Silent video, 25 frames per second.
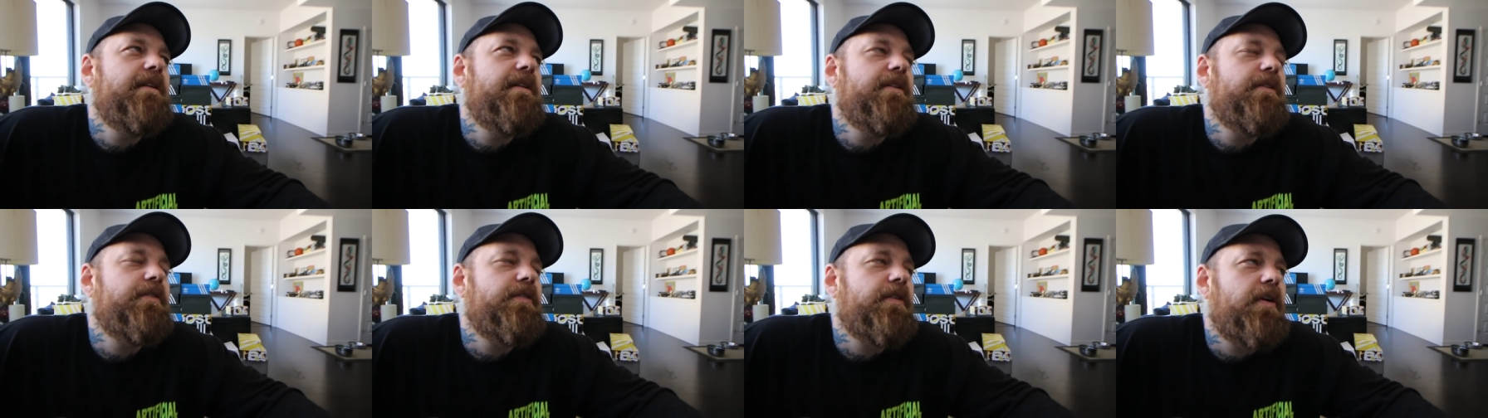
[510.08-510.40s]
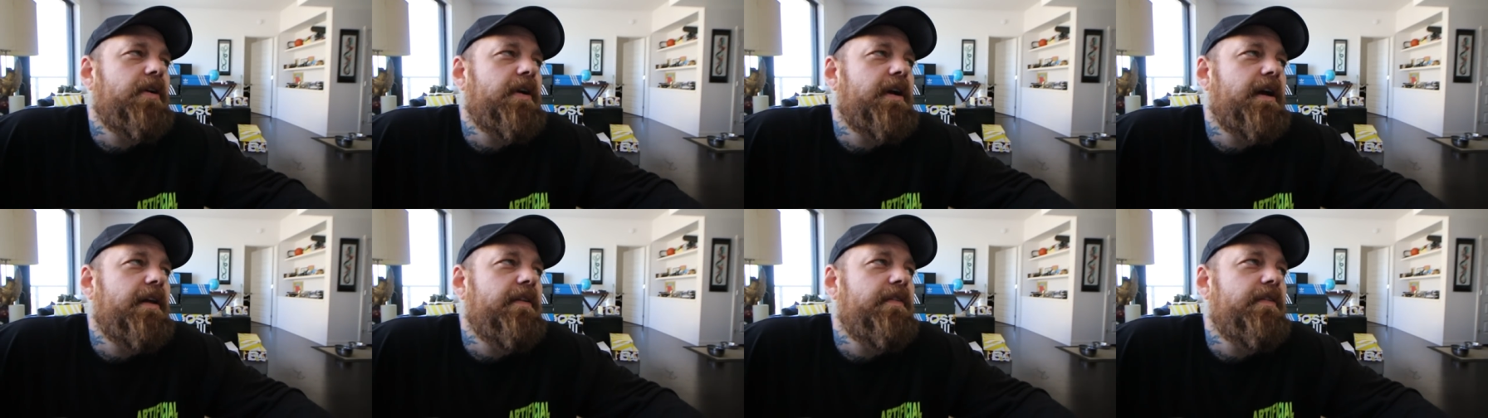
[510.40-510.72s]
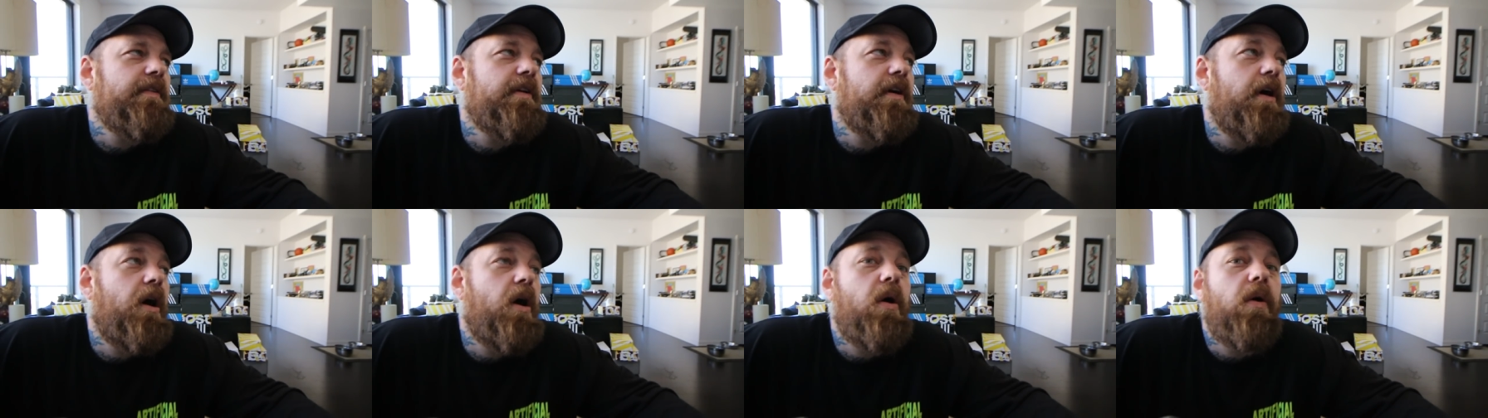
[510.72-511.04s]
there's all kinds
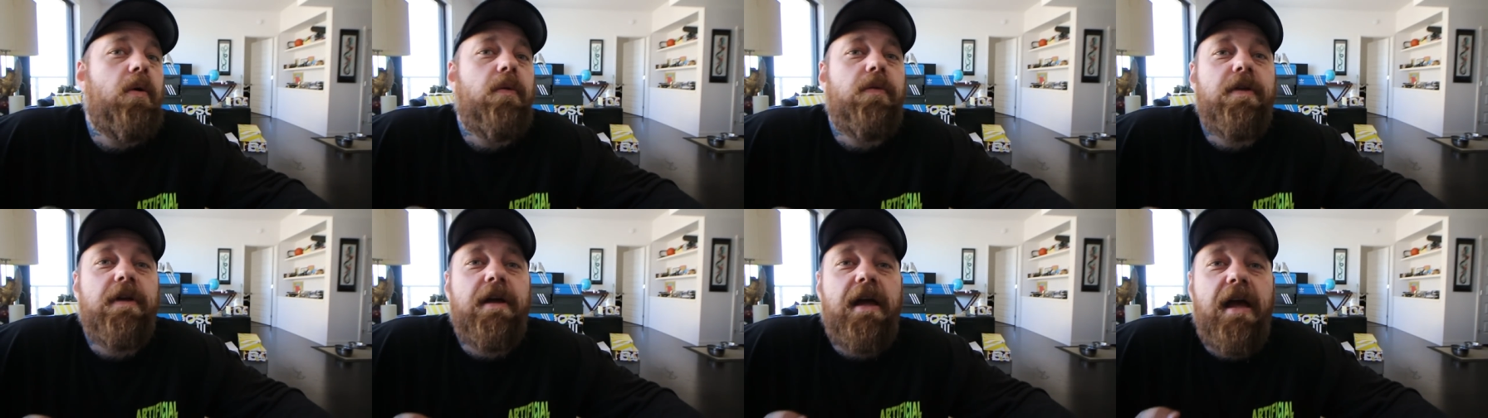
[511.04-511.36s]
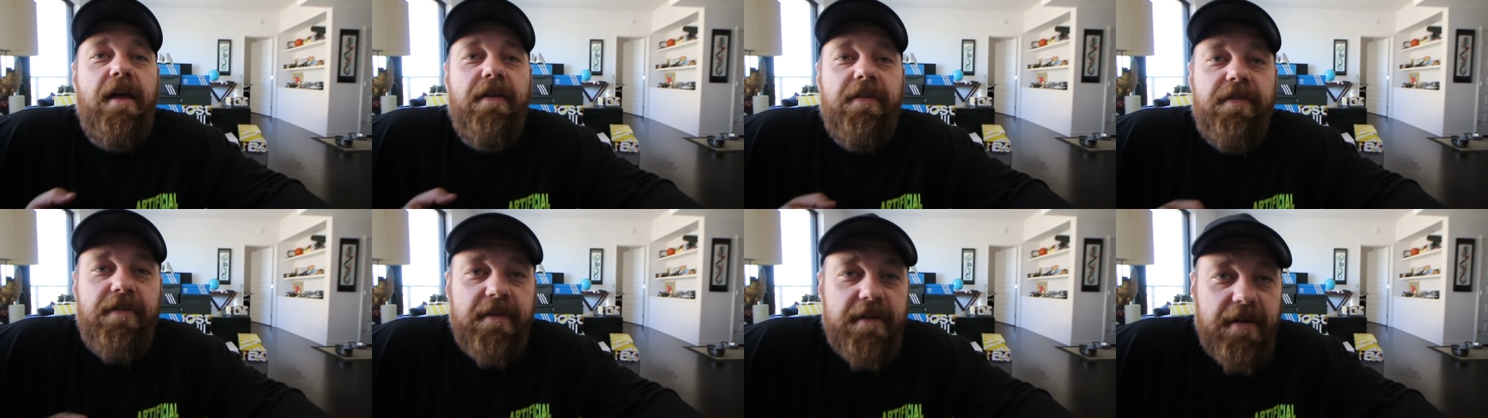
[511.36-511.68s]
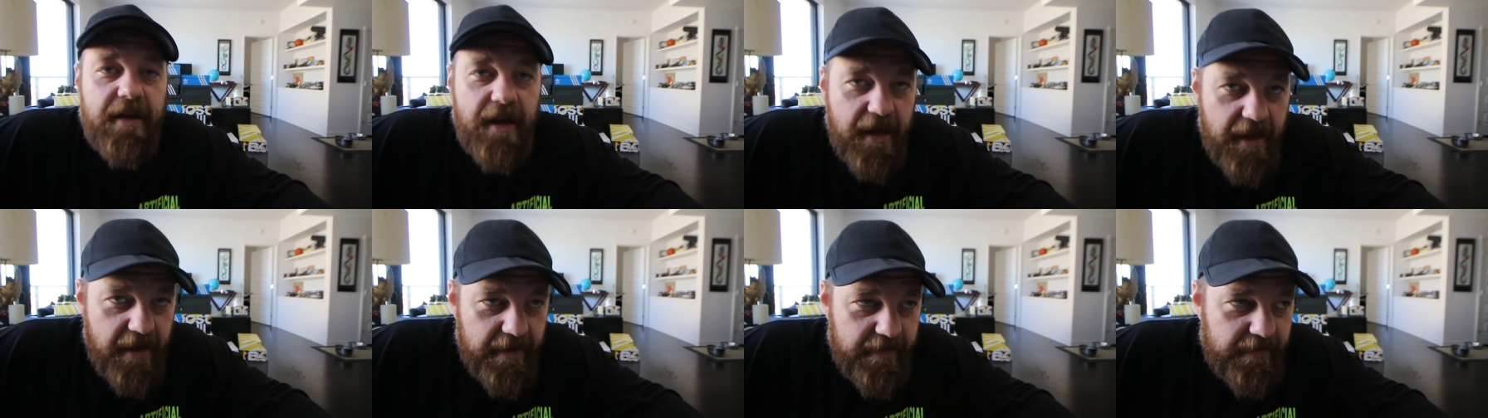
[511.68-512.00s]
of, oh, the
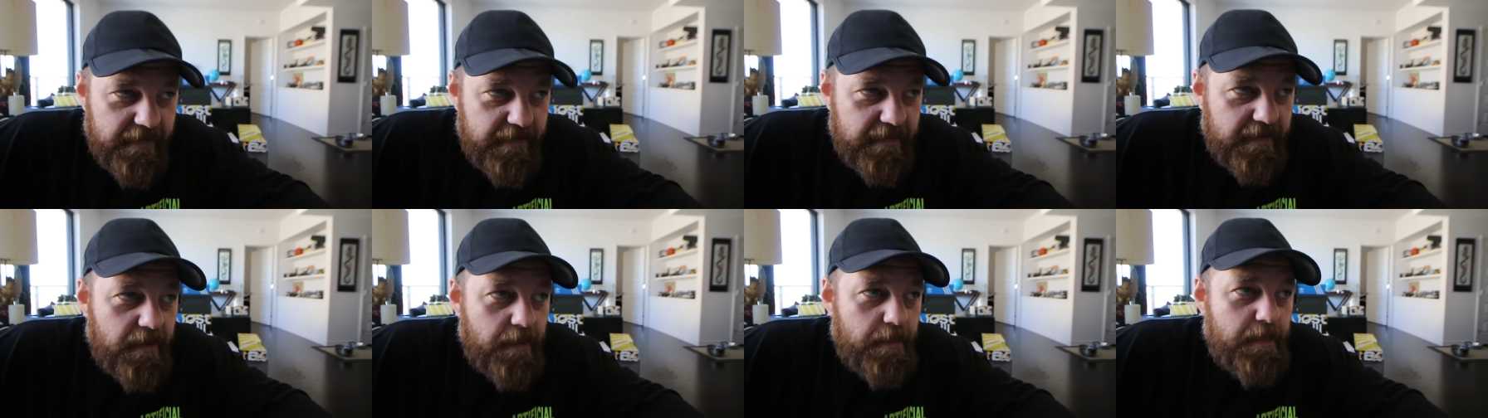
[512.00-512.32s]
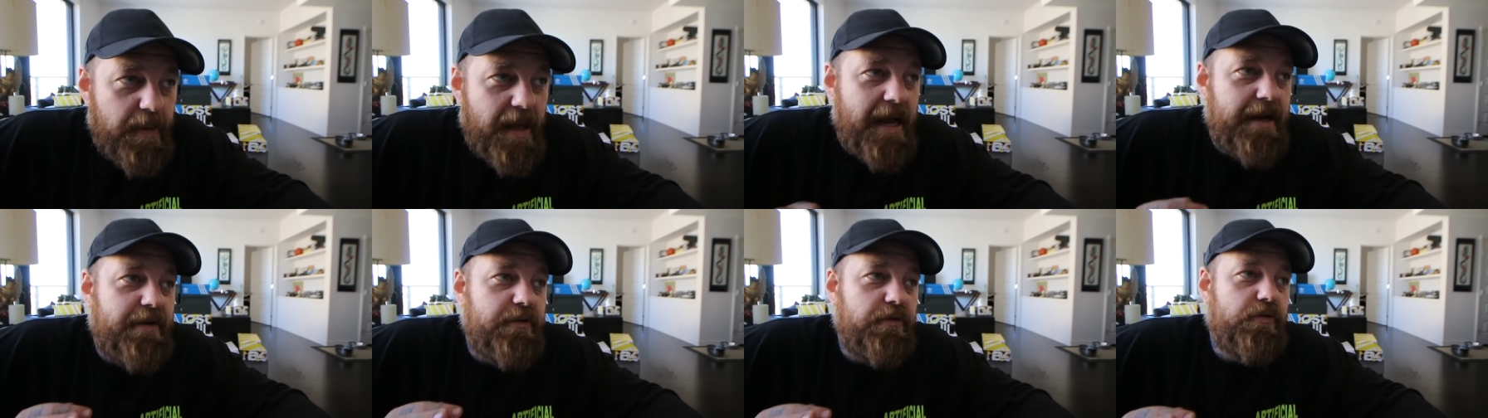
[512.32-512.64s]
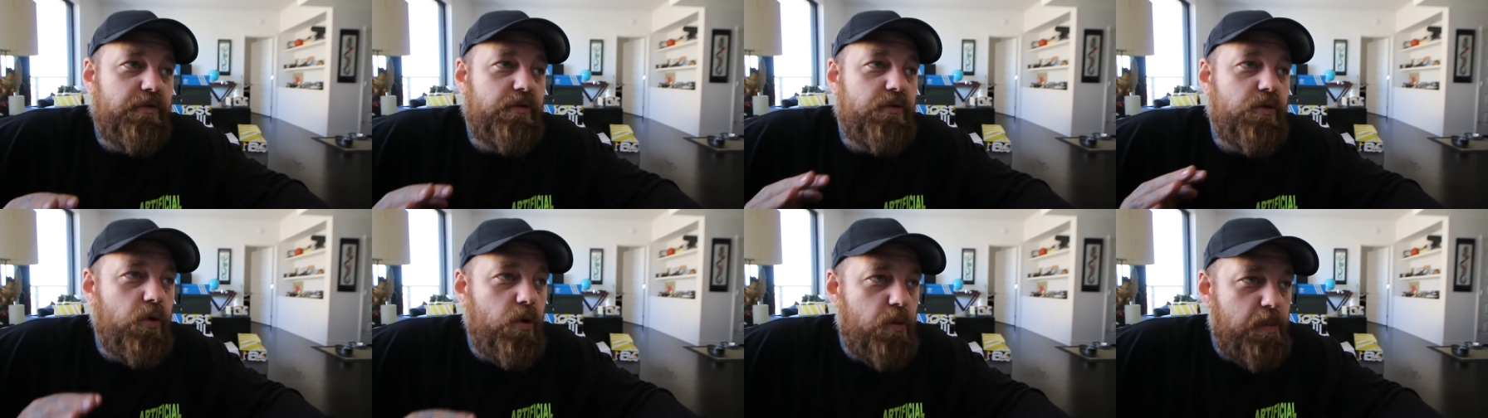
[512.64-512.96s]
S&S back to
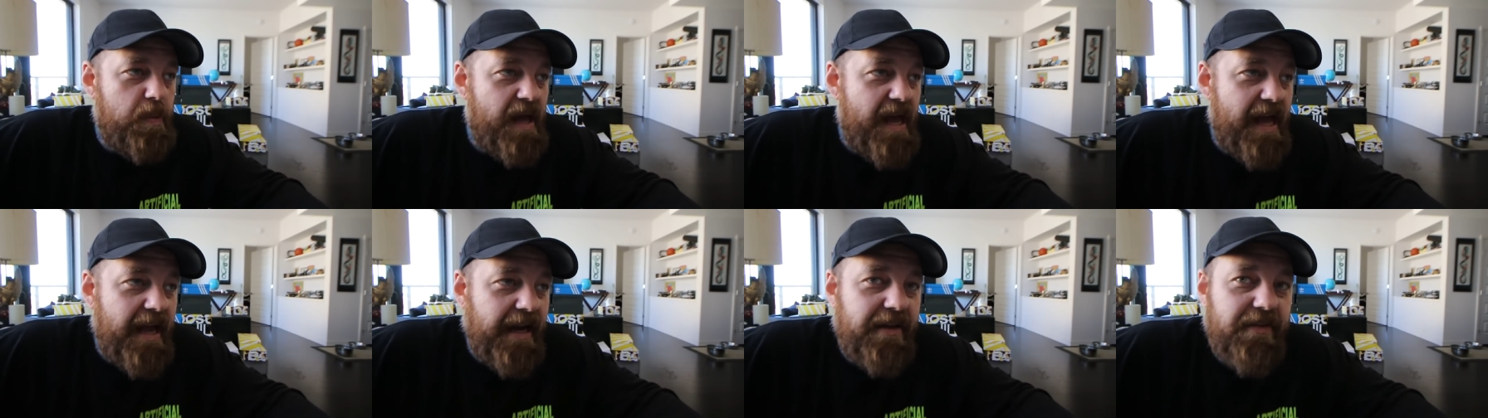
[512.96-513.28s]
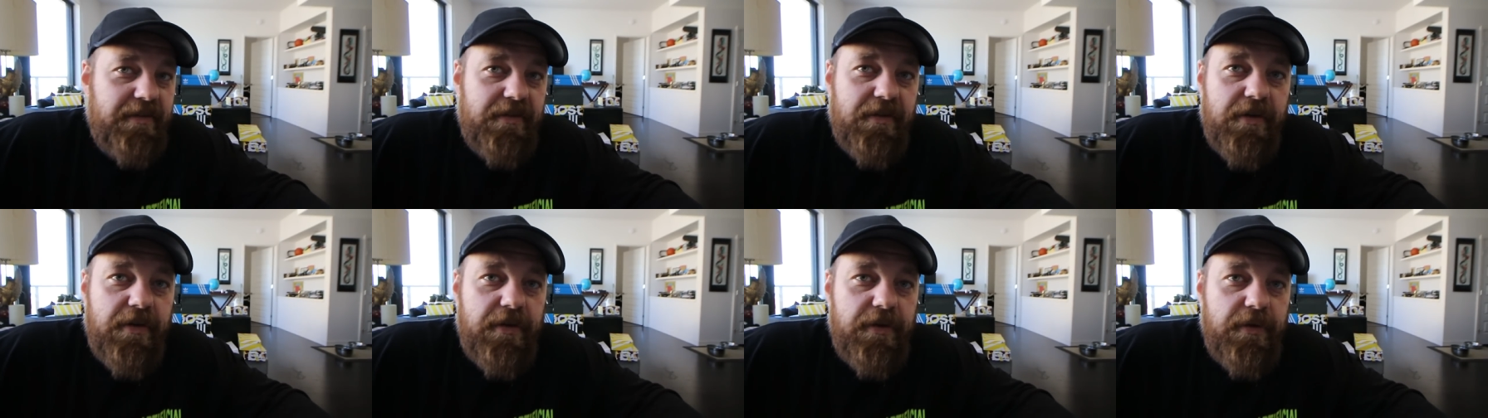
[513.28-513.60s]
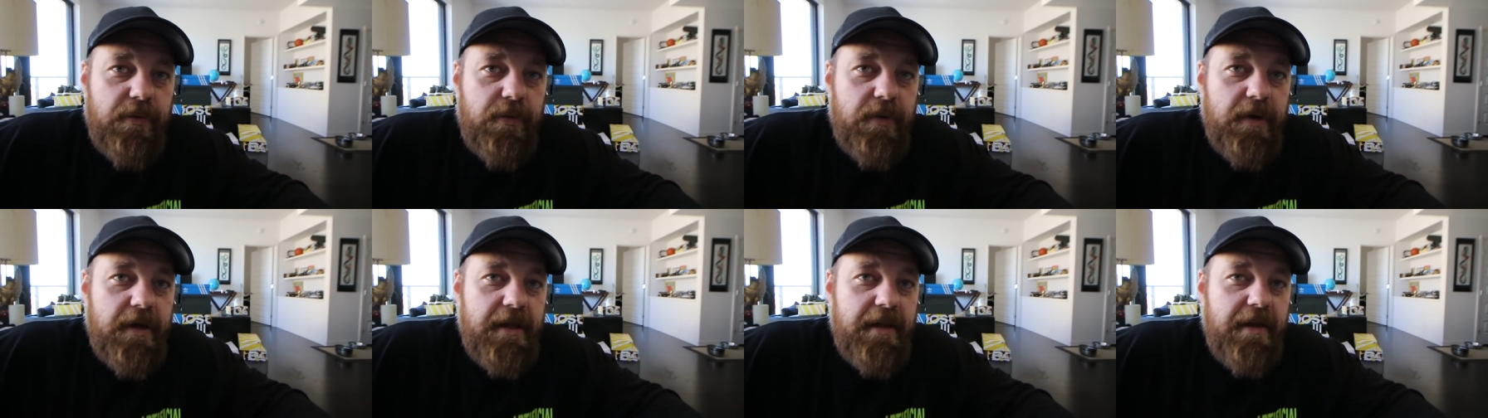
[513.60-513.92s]
school pack is on the
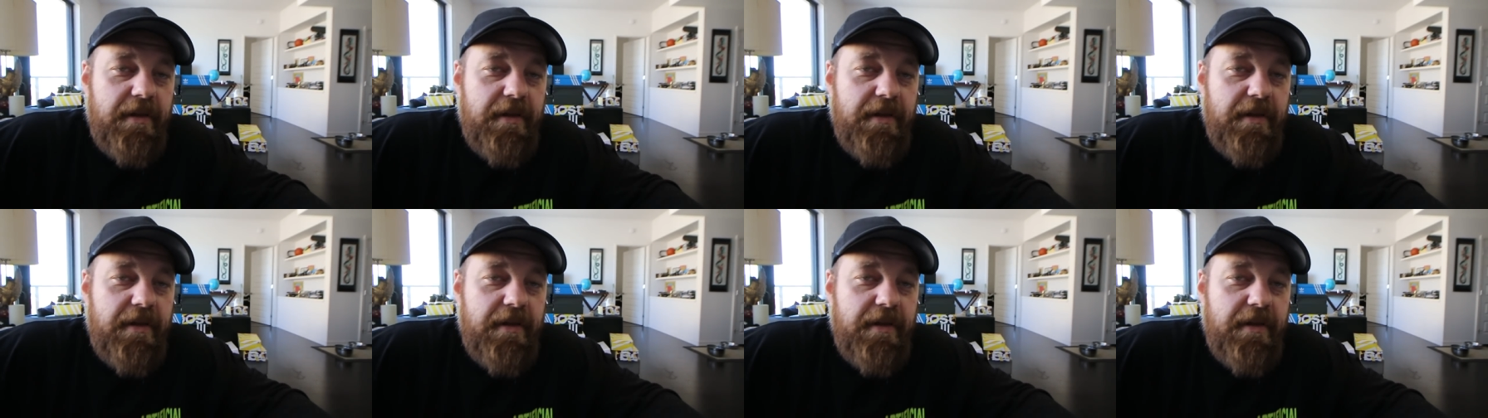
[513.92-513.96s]
way.